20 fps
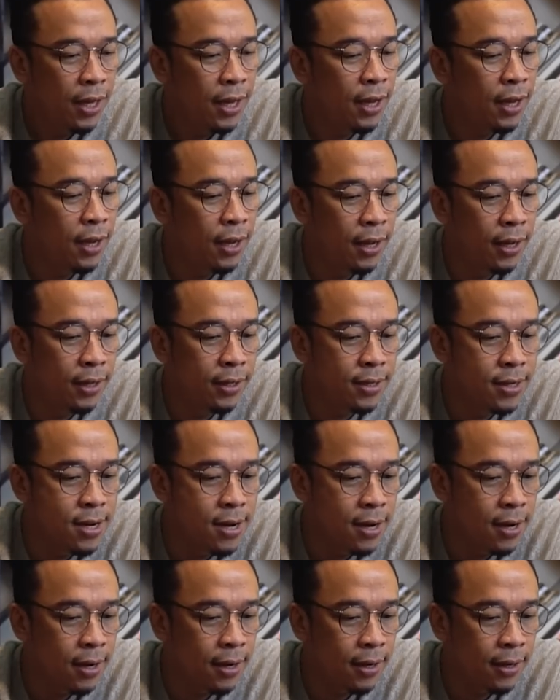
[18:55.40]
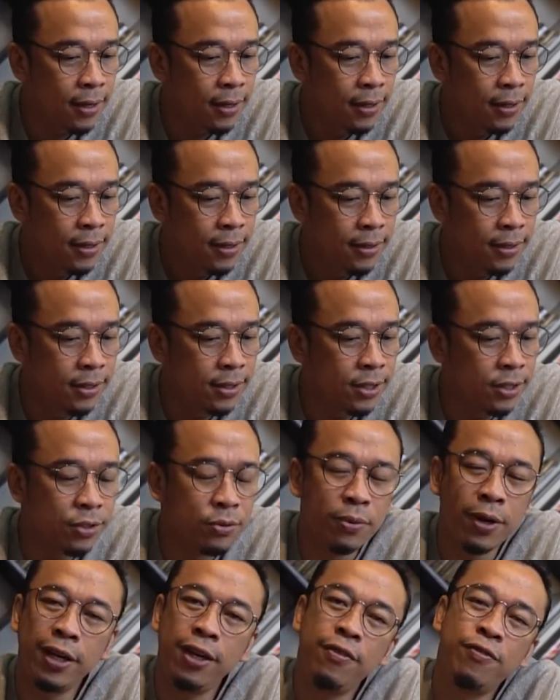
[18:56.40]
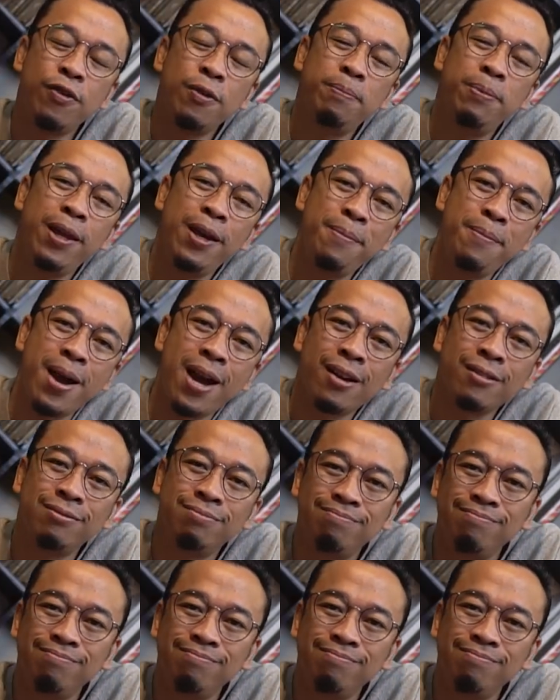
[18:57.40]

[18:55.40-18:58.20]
and this is ready for playback.